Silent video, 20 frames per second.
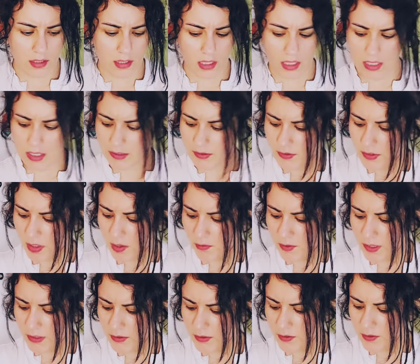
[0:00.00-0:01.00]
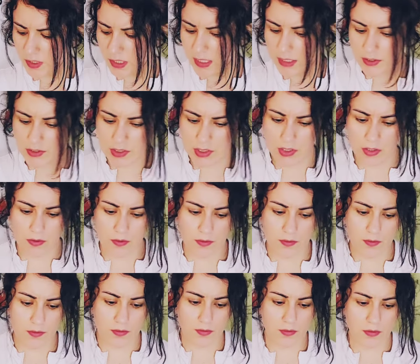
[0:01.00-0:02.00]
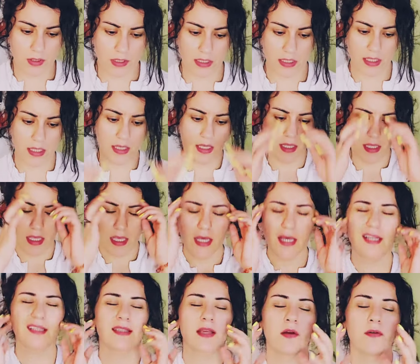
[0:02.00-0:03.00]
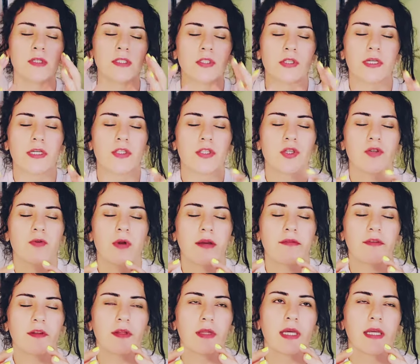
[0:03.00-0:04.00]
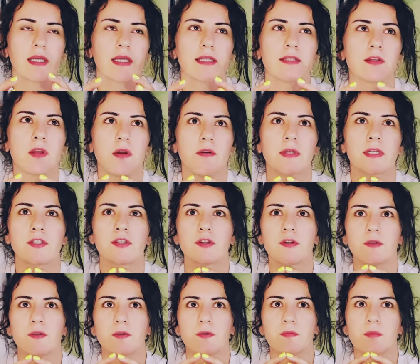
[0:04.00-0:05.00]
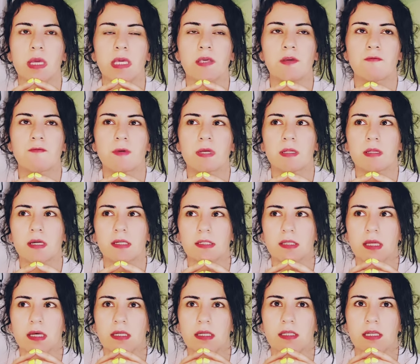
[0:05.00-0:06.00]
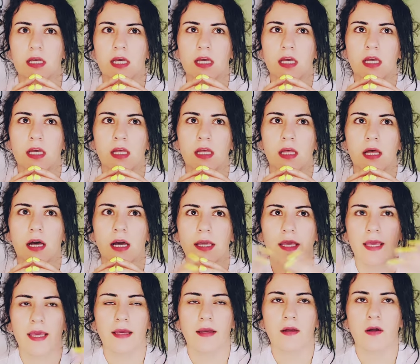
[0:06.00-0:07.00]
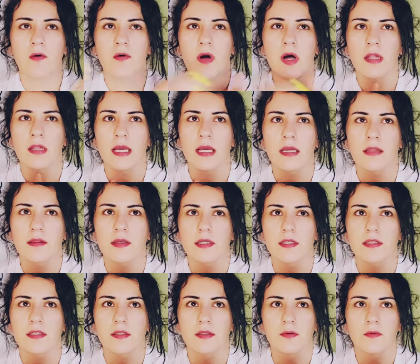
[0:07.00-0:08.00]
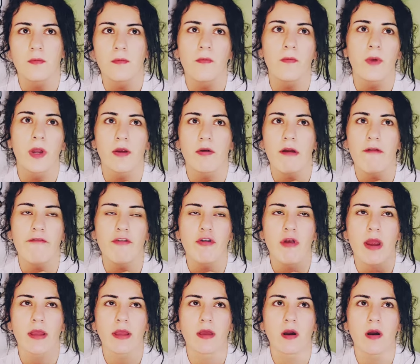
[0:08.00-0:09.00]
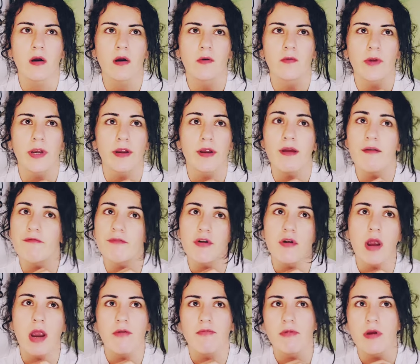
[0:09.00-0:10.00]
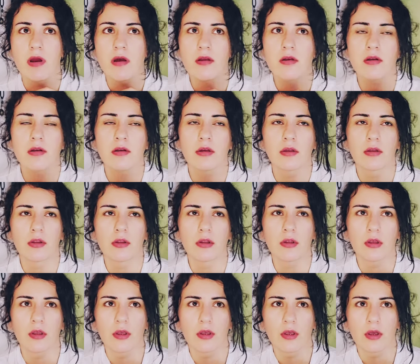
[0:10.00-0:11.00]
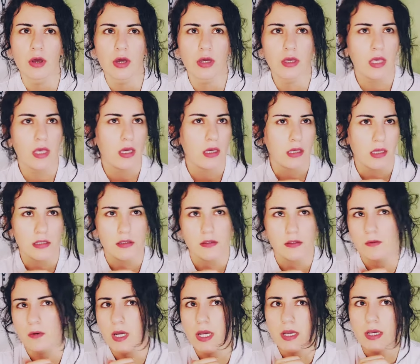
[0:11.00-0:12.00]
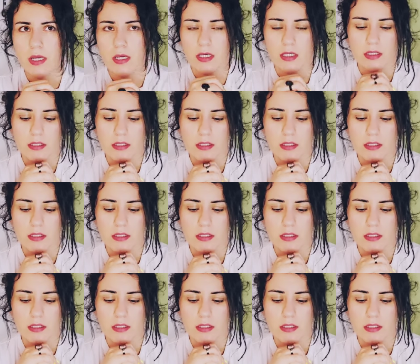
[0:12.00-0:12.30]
it's going to hit you. It's going to hit you. I feel like it's going to make you realize that I can't go on like this. Wherever I go, wherever I run, I can't get away.